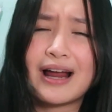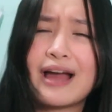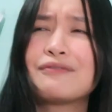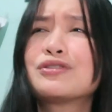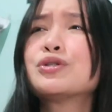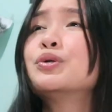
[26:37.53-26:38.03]
I
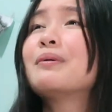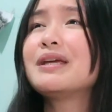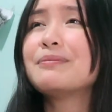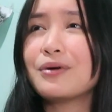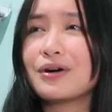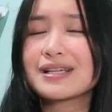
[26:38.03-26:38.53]
have too
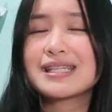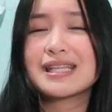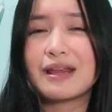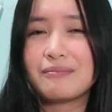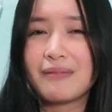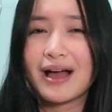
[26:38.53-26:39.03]
many books
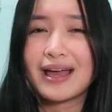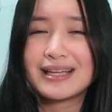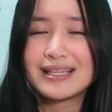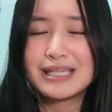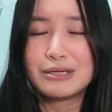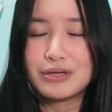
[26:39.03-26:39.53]
in
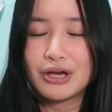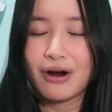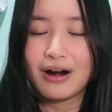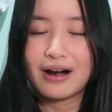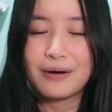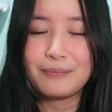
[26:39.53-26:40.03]
my
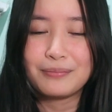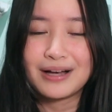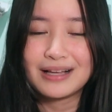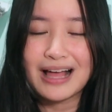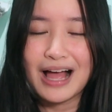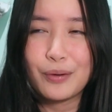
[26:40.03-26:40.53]
TBR,
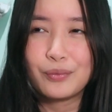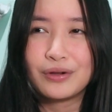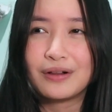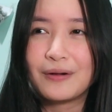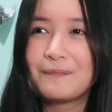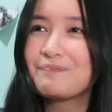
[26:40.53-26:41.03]
but I
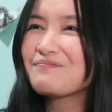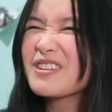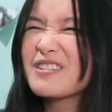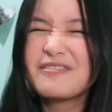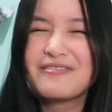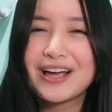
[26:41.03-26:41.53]
will
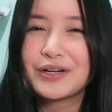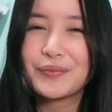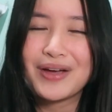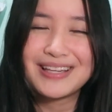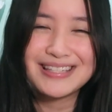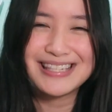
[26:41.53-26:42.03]
find a
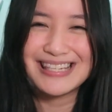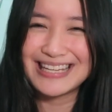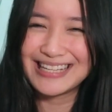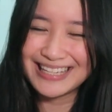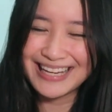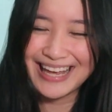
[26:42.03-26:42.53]
way to sneak it